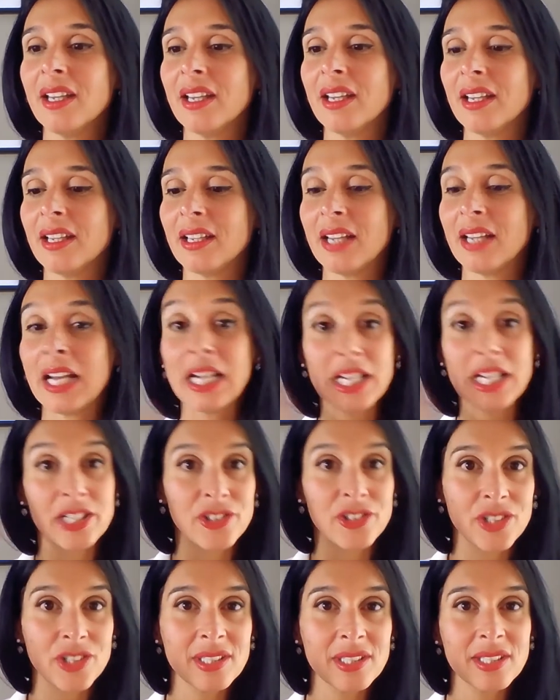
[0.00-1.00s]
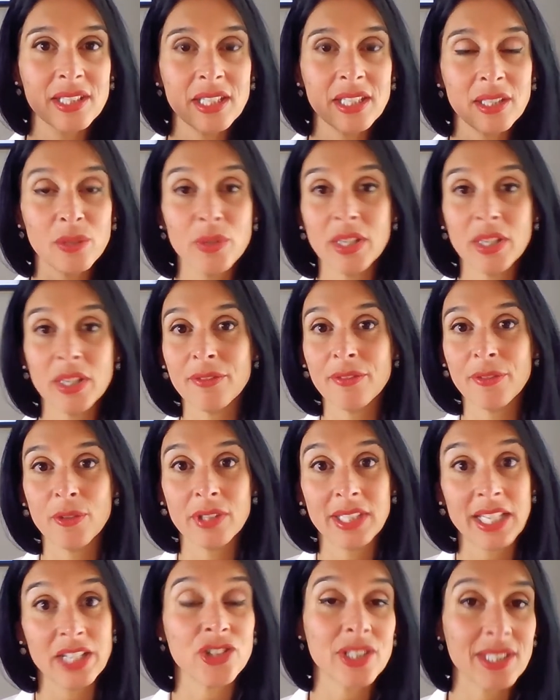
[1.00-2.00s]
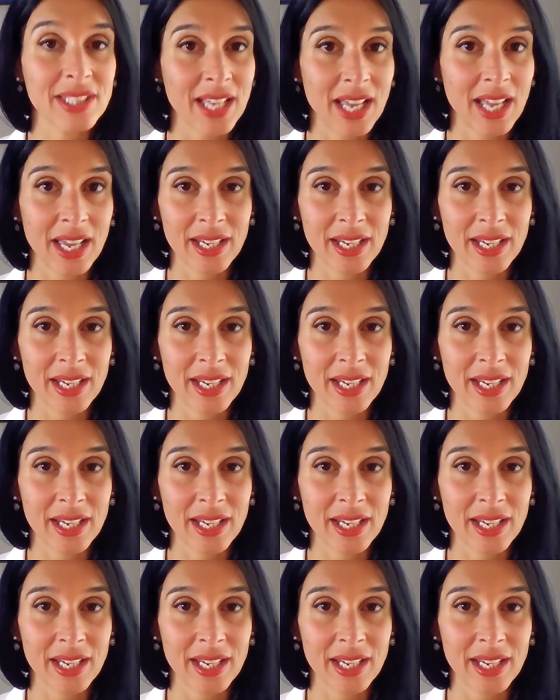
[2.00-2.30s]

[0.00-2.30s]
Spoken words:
unconsciously, looking for danger